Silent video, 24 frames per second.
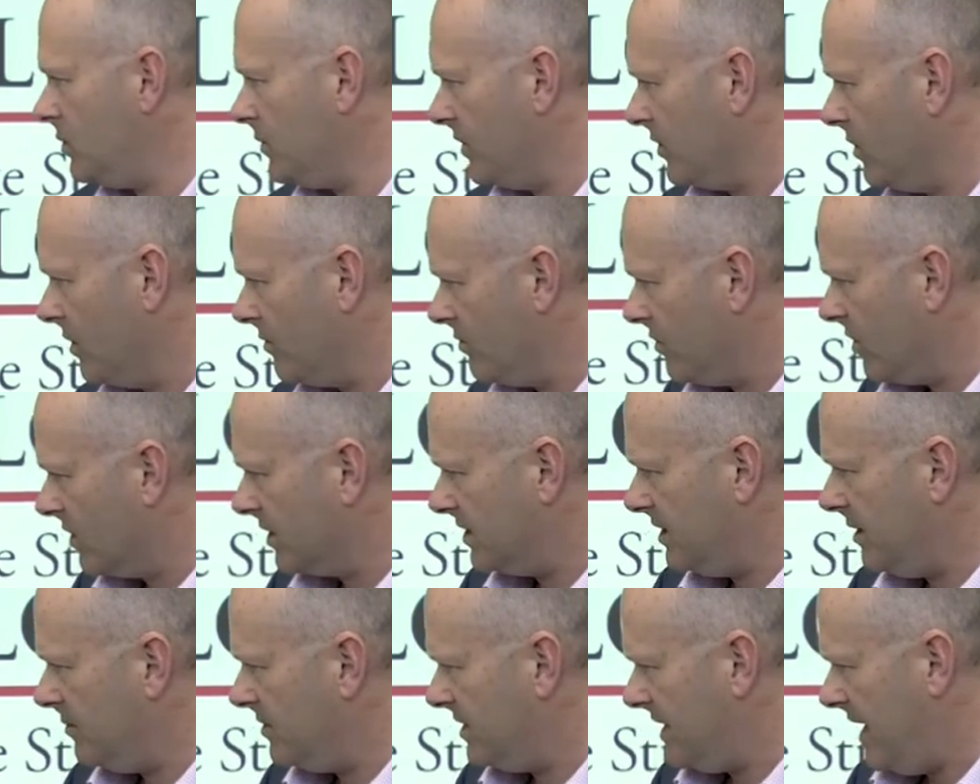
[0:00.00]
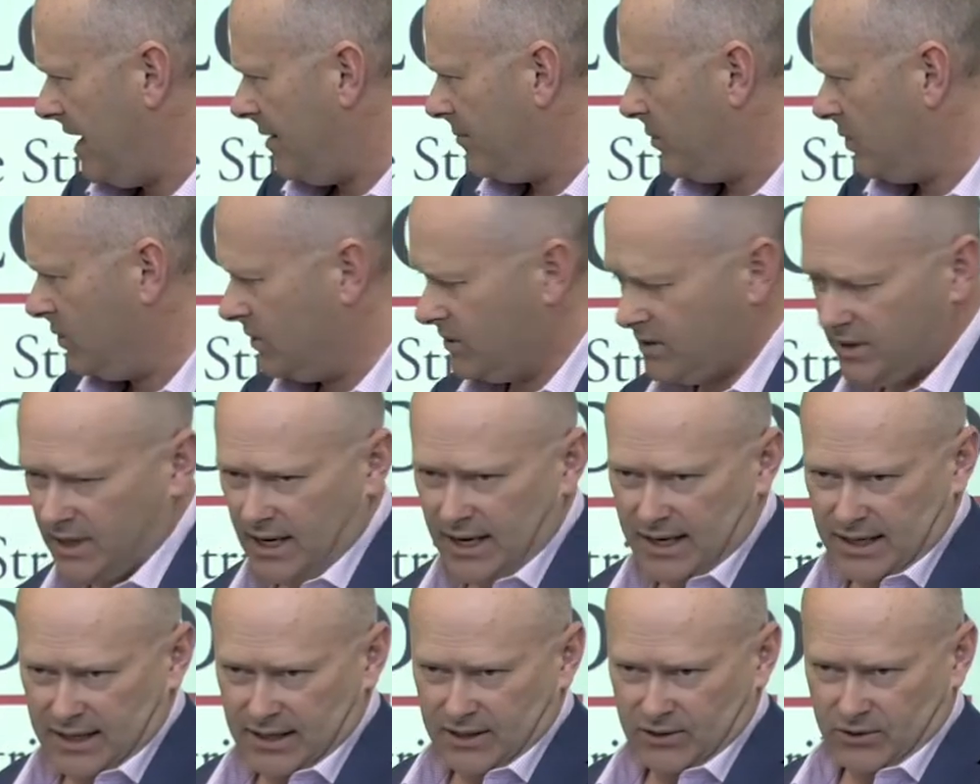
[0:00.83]
We've got rock chip samples
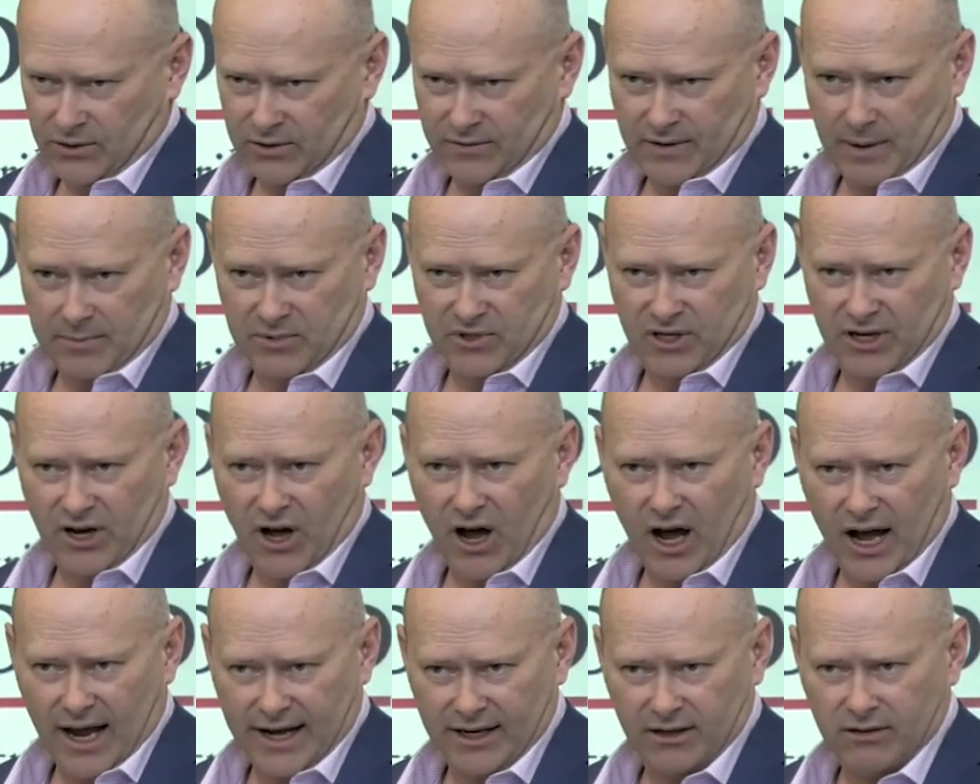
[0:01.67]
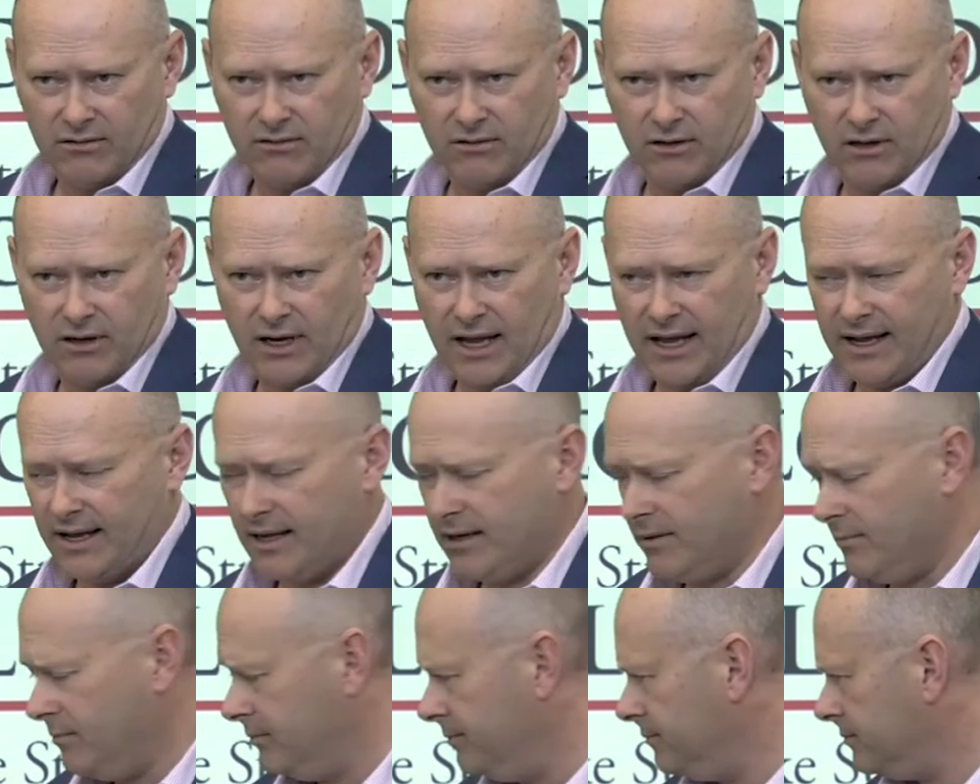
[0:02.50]
sort of up to nine
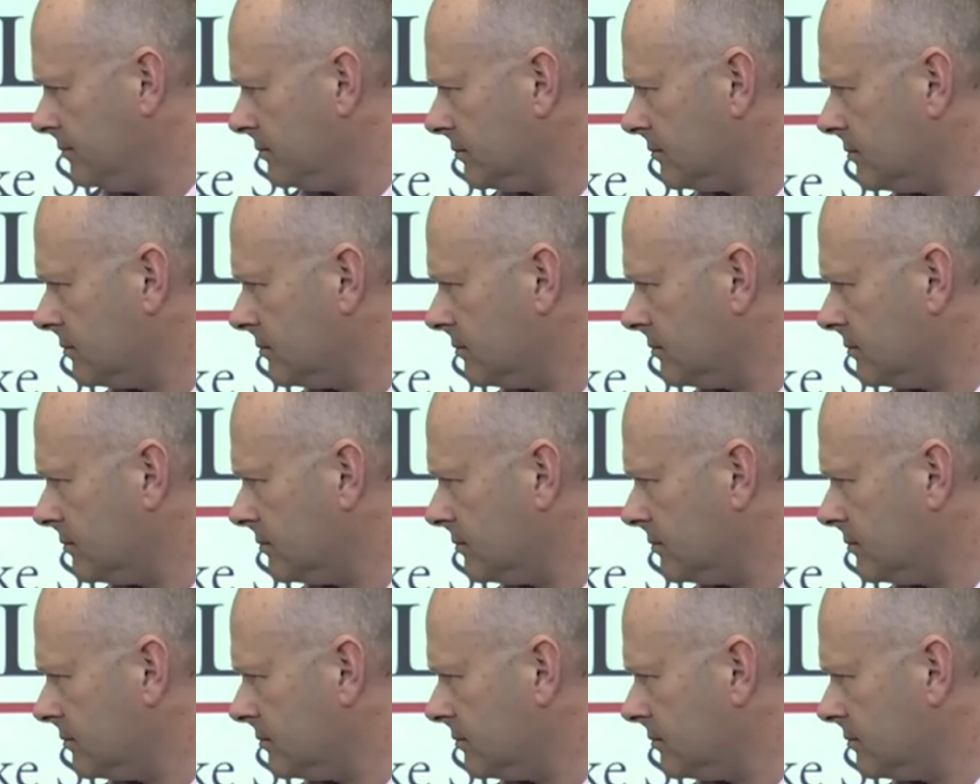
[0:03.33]
um,